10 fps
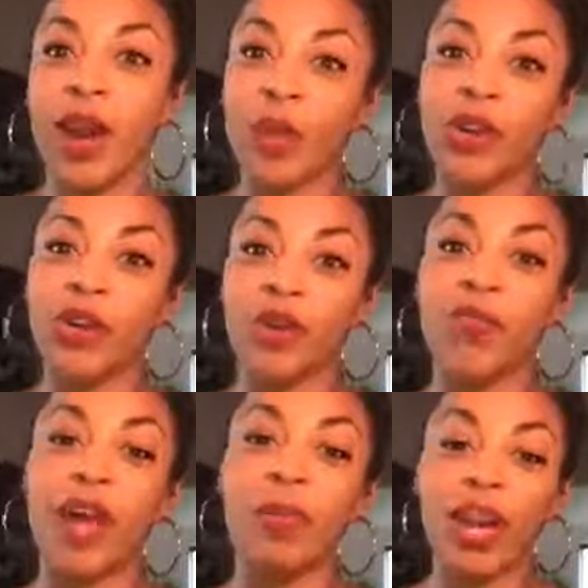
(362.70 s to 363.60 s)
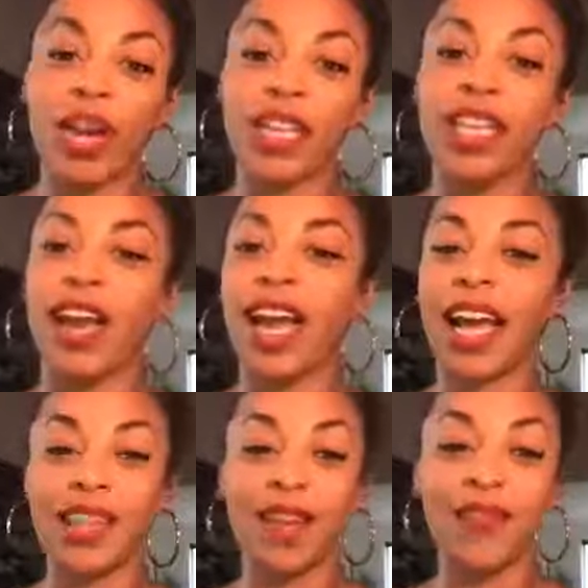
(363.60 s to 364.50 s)
when you're vibrating in that
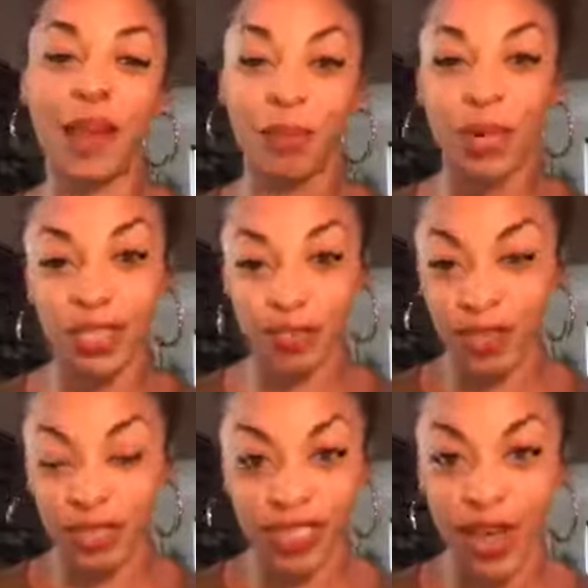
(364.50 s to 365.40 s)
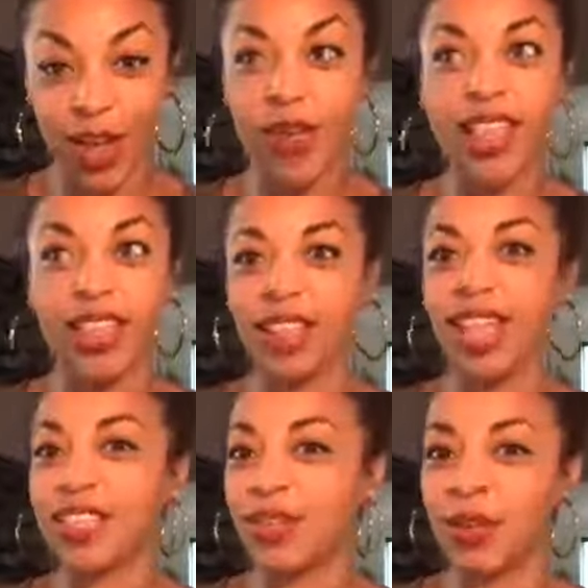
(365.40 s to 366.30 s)
high love vibration with yourself, then
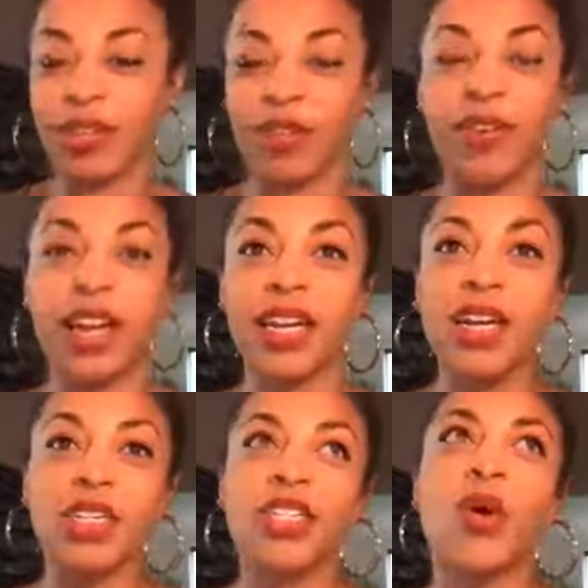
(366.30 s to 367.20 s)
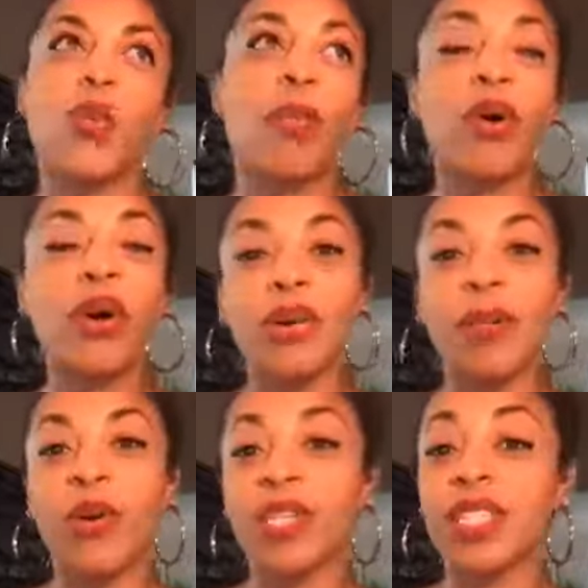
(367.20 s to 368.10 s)
that's totally fine. So
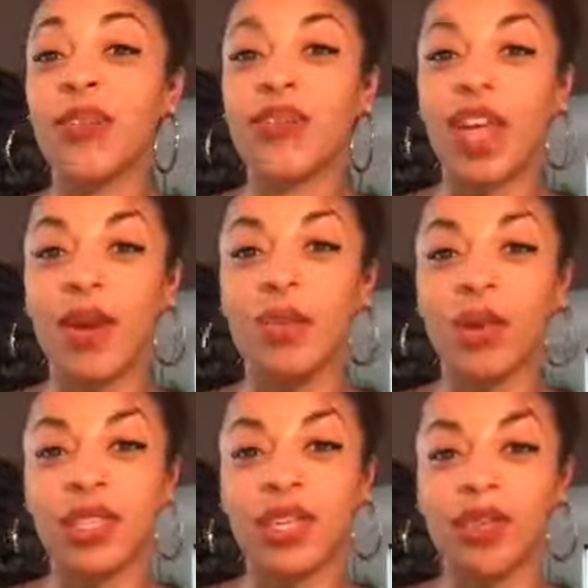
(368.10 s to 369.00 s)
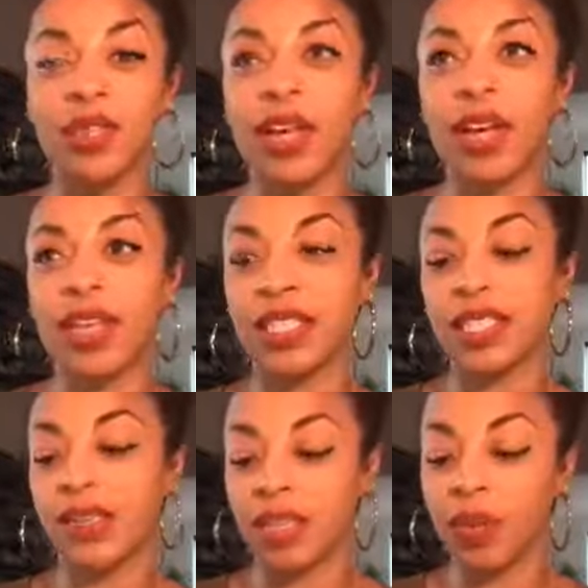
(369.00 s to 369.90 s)
more self care, more self love. That's
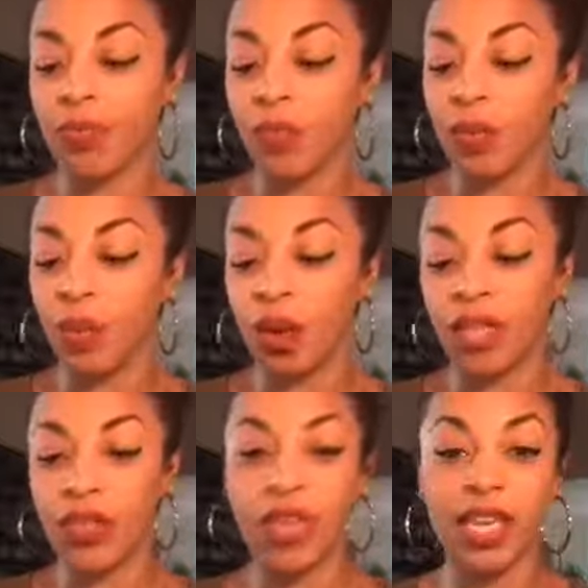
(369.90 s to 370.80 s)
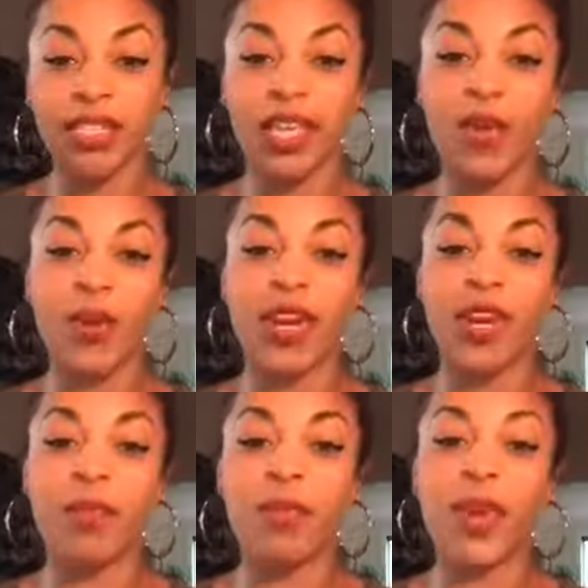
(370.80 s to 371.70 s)
definitely one of the things. I want
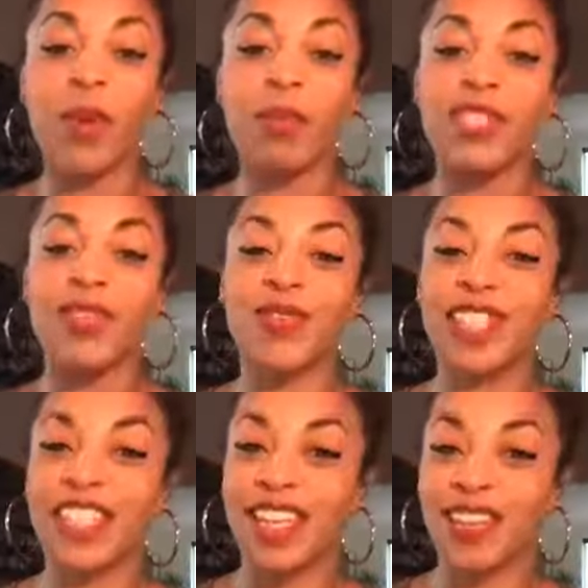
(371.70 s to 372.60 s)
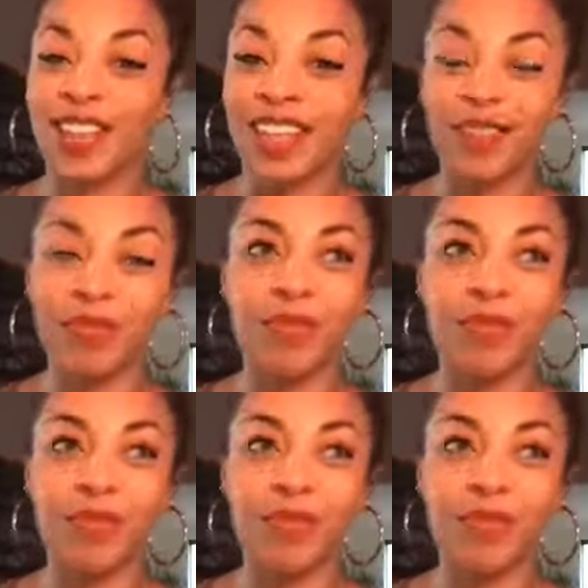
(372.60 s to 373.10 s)
to be open to receiving.